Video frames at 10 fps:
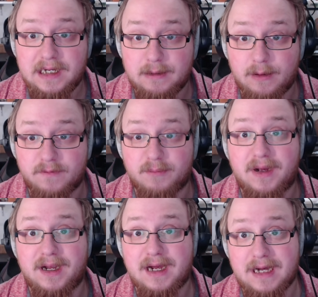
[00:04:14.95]
However,
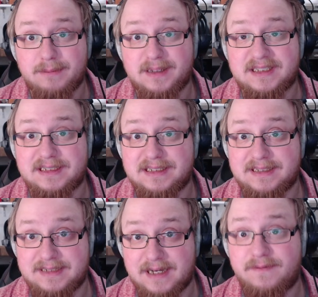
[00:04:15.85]
my hobbies
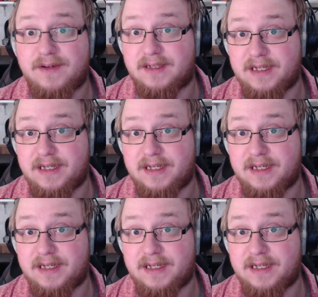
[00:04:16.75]
definitely